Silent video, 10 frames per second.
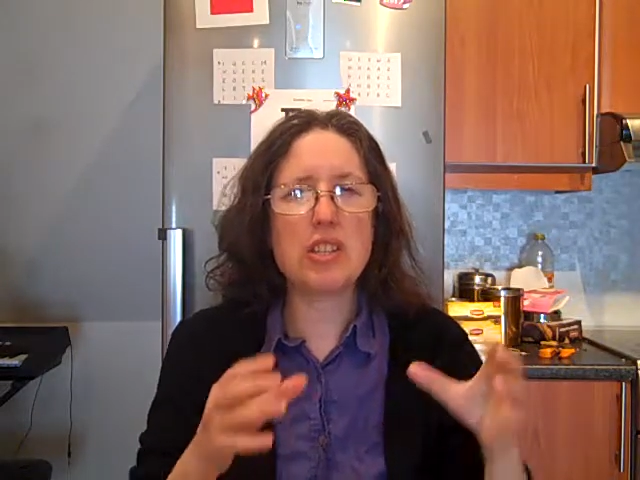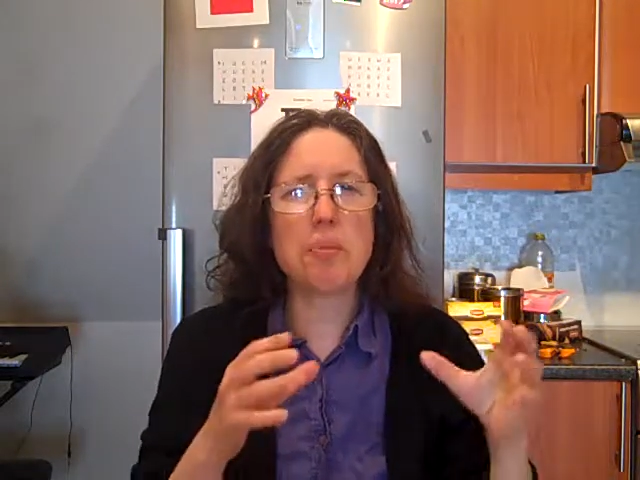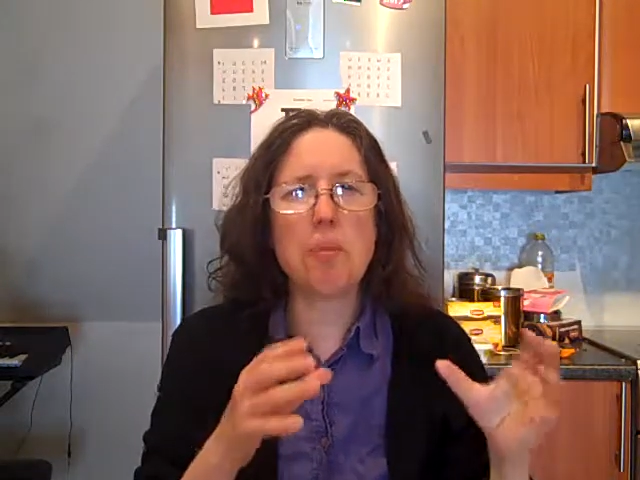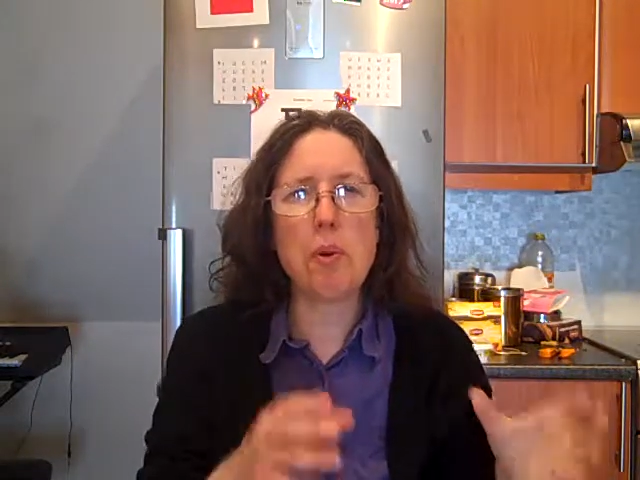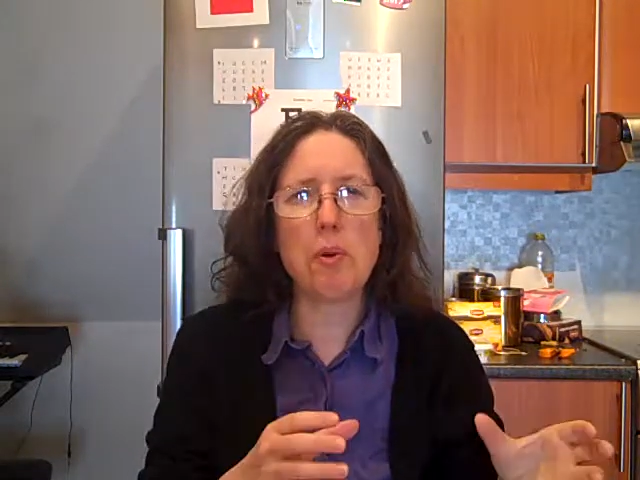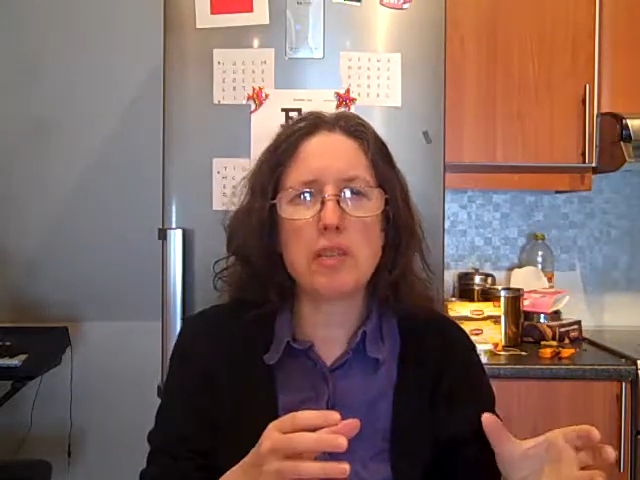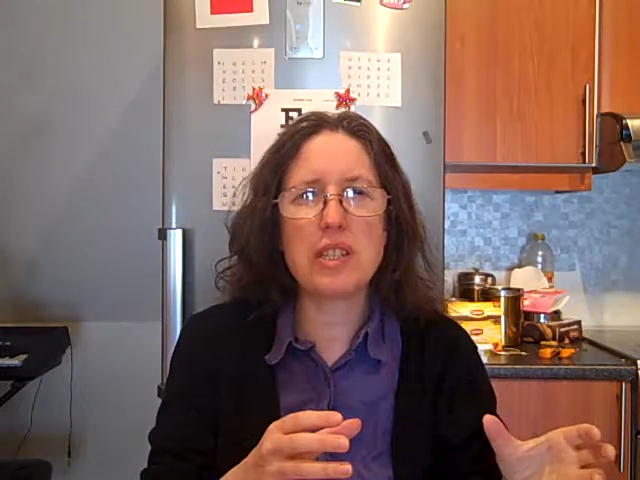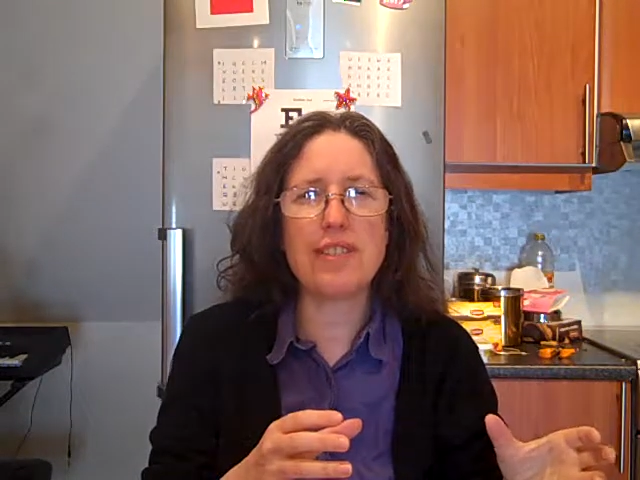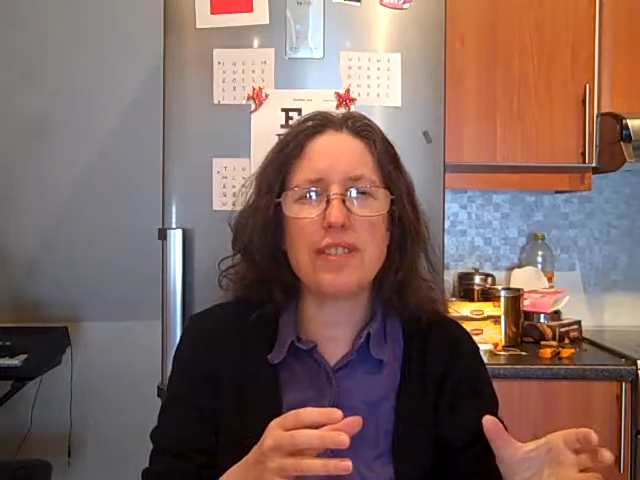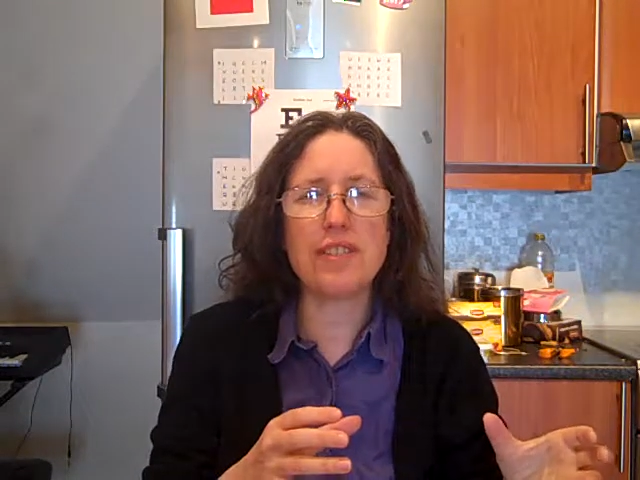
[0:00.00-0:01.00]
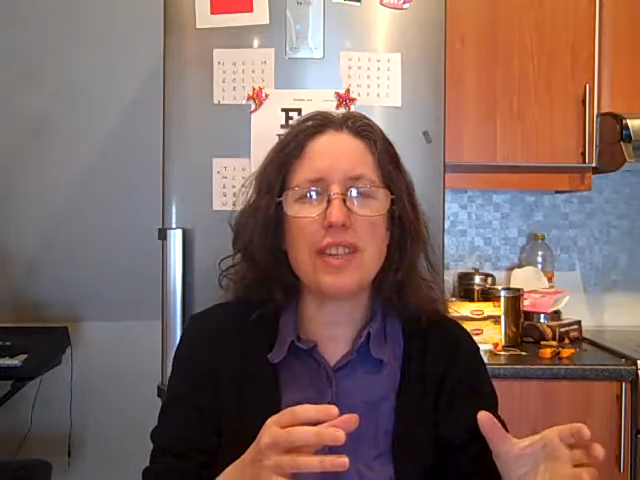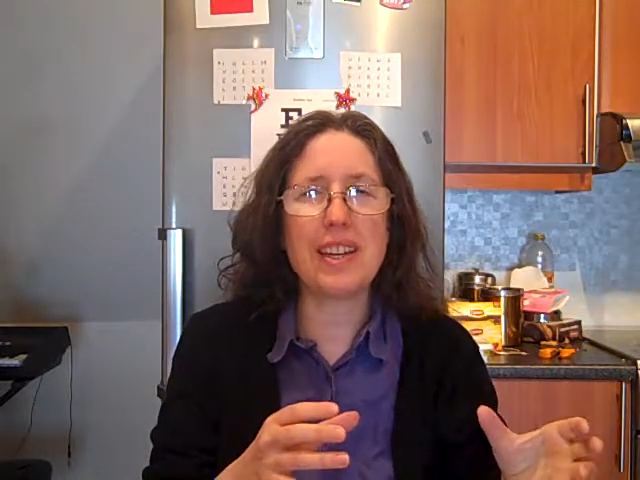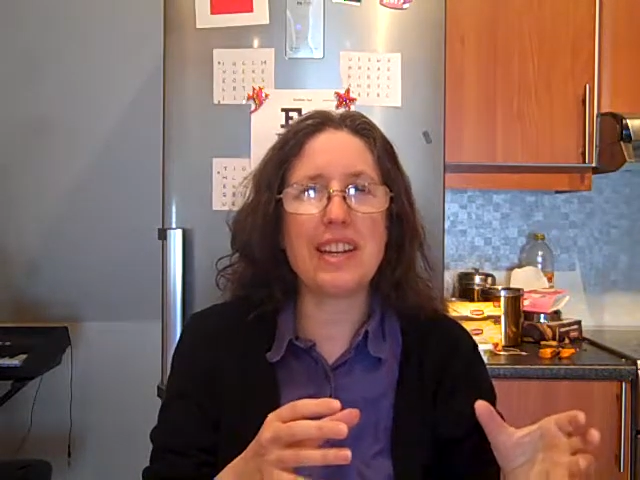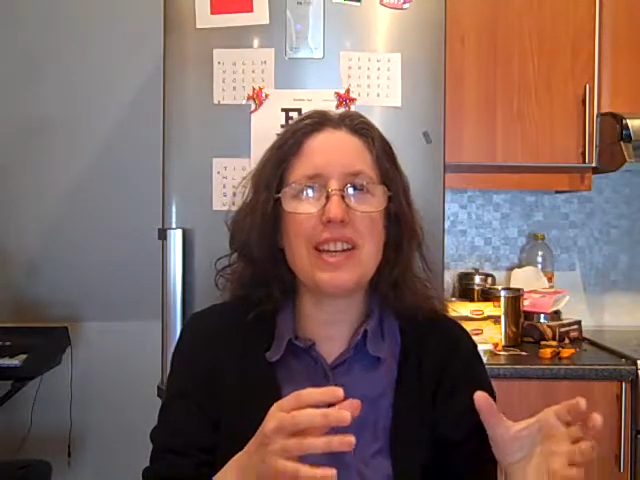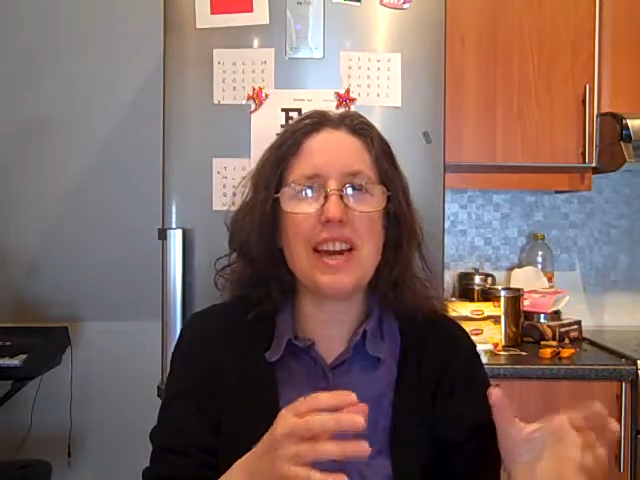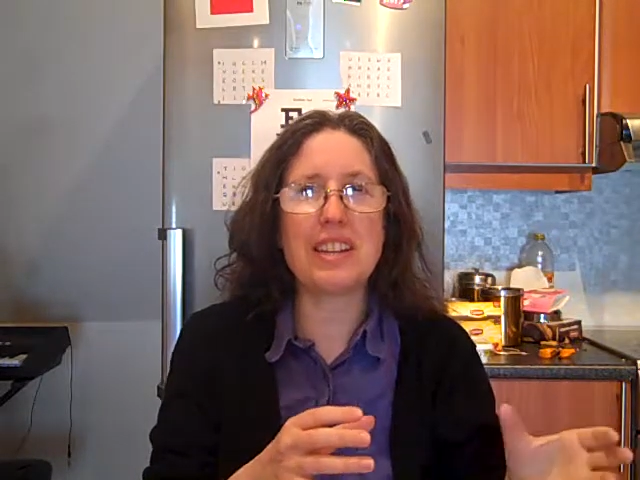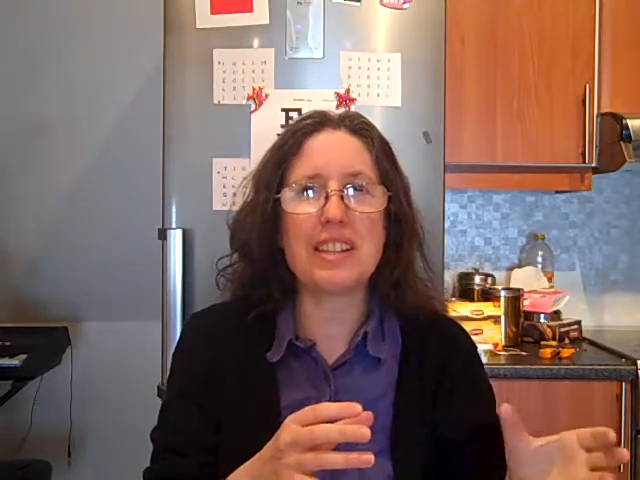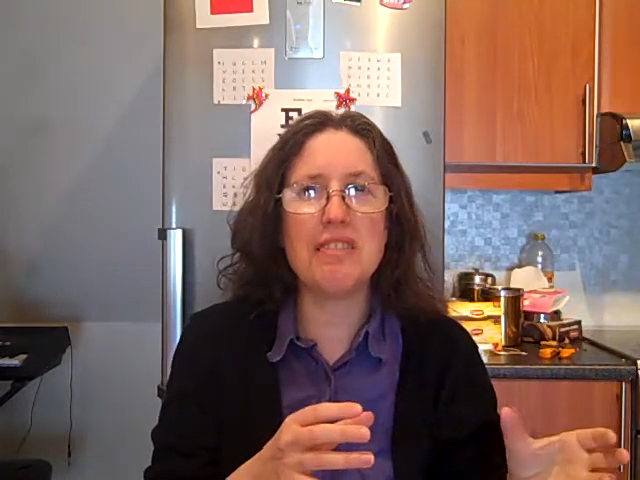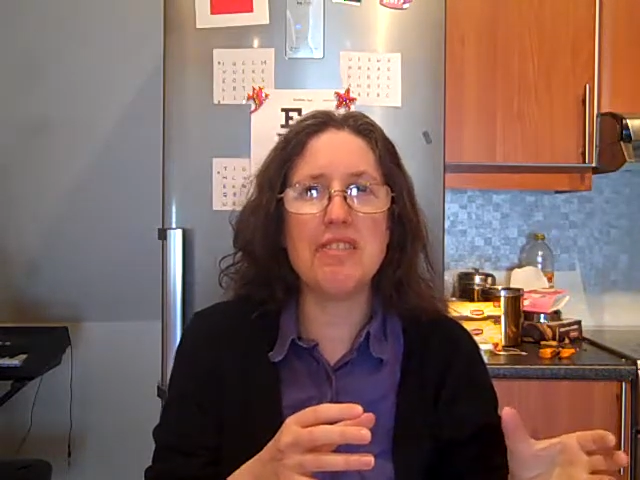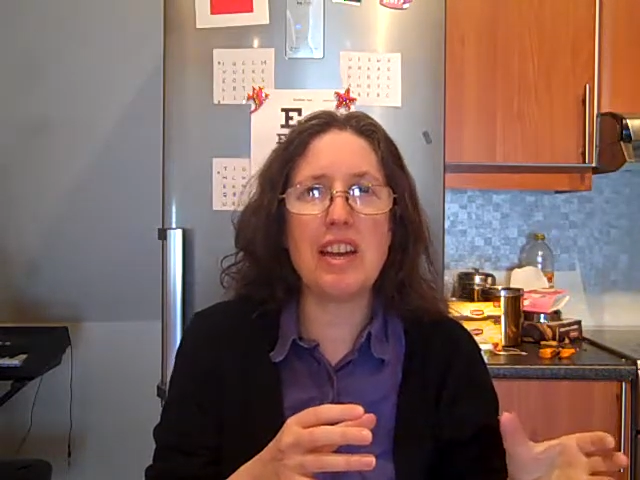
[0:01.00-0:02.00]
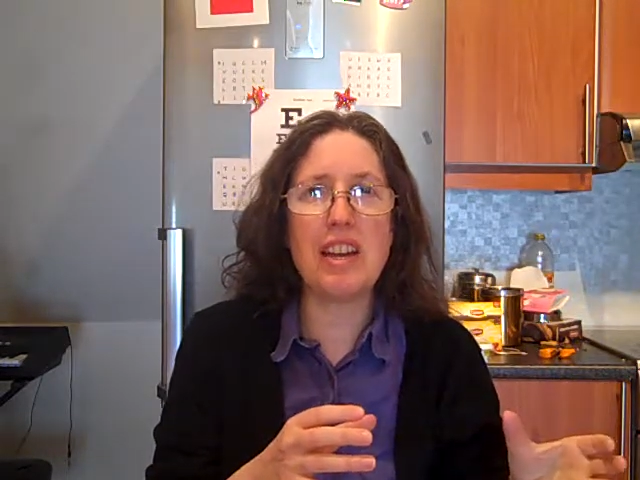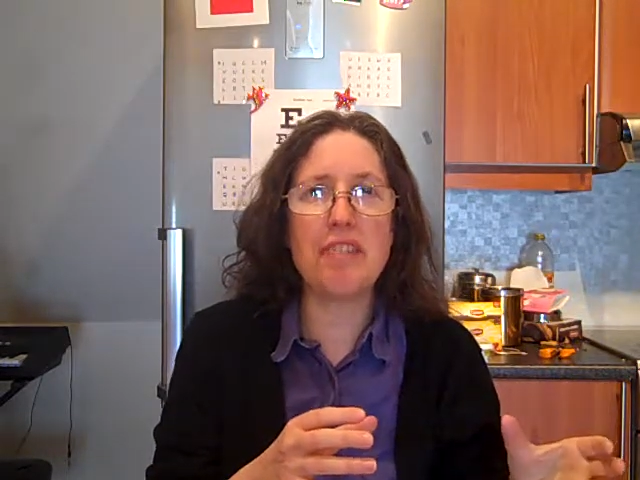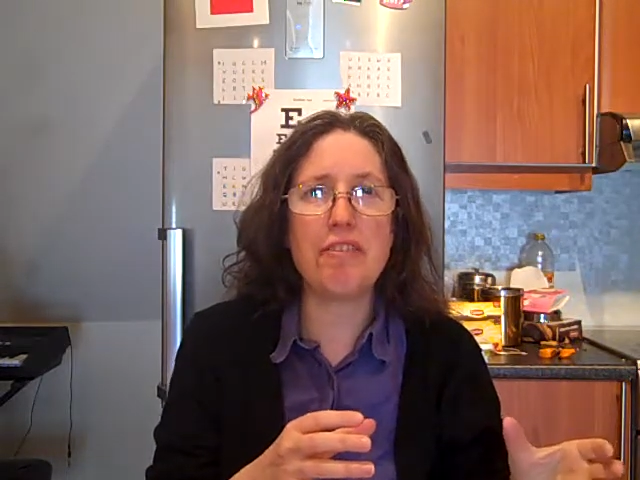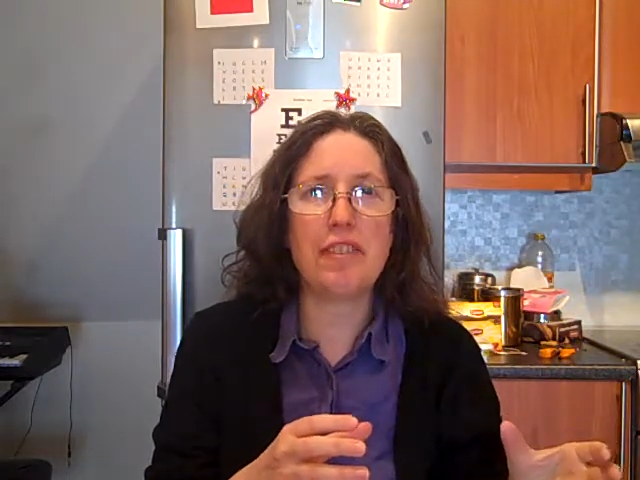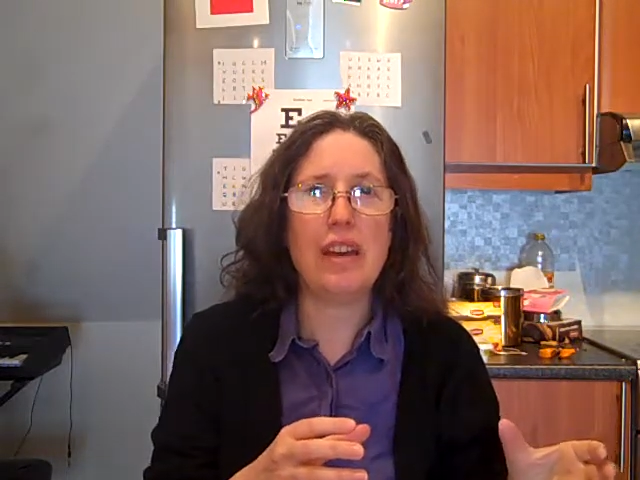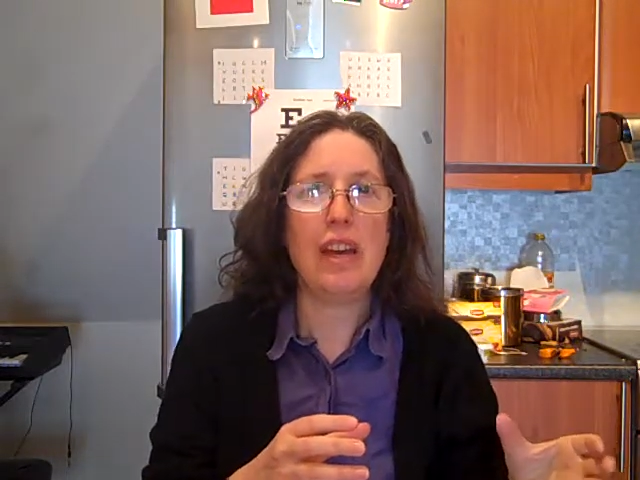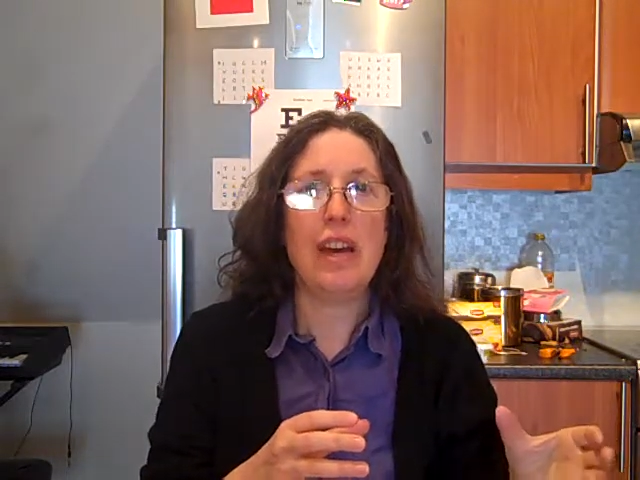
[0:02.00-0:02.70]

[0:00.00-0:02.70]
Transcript: supported an active life.